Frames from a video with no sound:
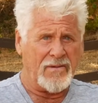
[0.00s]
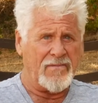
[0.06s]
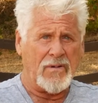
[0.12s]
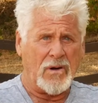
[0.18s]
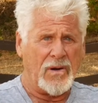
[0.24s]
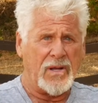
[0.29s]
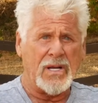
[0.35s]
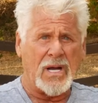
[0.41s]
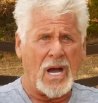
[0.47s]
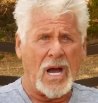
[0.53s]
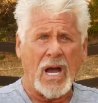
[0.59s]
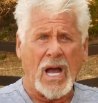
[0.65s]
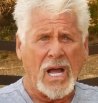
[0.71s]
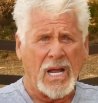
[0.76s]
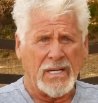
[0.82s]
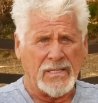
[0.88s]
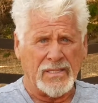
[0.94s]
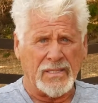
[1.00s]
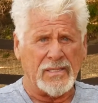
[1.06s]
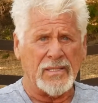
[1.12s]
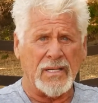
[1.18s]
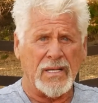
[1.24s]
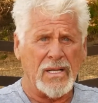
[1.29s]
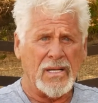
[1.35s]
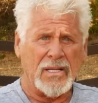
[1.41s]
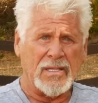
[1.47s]
a very kind and
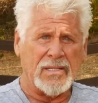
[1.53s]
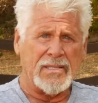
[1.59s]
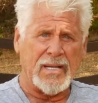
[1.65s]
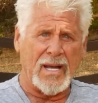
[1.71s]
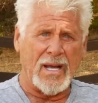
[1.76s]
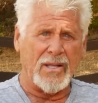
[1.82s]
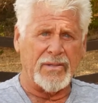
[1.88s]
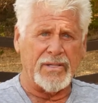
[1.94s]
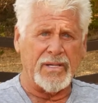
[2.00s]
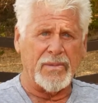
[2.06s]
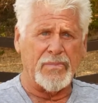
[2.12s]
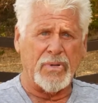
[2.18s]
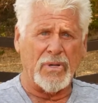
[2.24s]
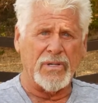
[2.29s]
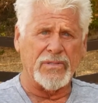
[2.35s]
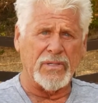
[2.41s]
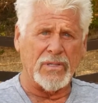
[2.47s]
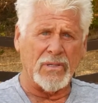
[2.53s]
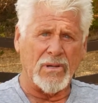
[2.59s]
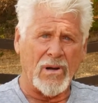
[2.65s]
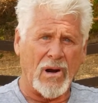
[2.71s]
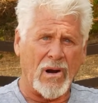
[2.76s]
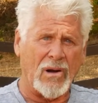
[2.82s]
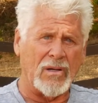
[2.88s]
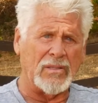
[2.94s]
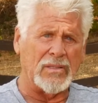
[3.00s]
talented person,
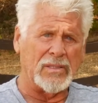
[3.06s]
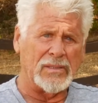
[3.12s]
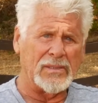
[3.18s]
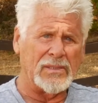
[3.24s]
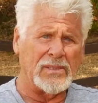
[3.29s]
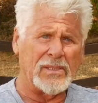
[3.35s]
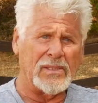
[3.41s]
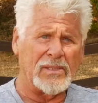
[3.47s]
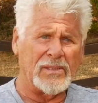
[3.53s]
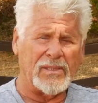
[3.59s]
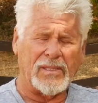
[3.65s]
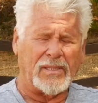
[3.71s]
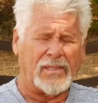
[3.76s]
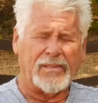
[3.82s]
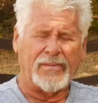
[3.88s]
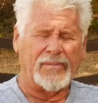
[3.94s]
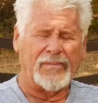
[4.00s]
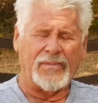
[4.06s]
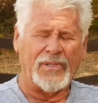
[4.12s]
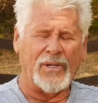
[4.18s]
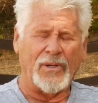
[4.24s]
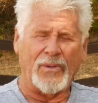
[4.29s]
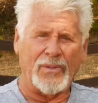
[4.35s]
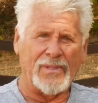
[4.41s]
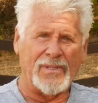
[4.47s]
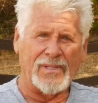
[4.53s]
Carl.
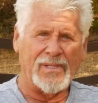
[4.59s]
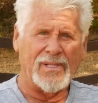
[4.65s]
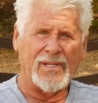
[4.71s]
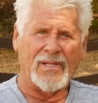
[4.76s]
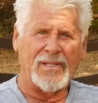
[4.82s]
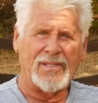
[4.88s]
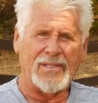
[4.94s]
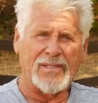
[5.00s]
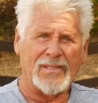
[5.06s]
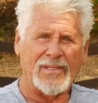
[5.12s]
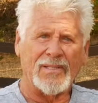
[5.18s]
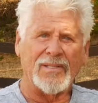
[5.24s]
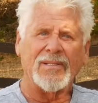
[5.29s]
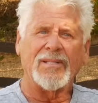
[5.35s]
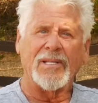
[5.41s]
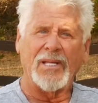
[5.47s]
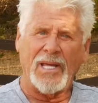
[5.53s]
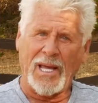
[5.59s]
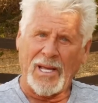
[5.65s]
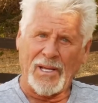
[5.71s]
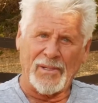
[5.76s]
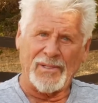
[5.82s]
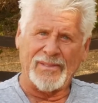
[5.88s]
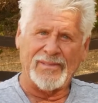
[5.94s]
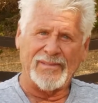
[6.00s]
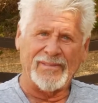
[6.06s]
No.
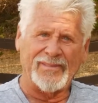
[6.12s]
Kale.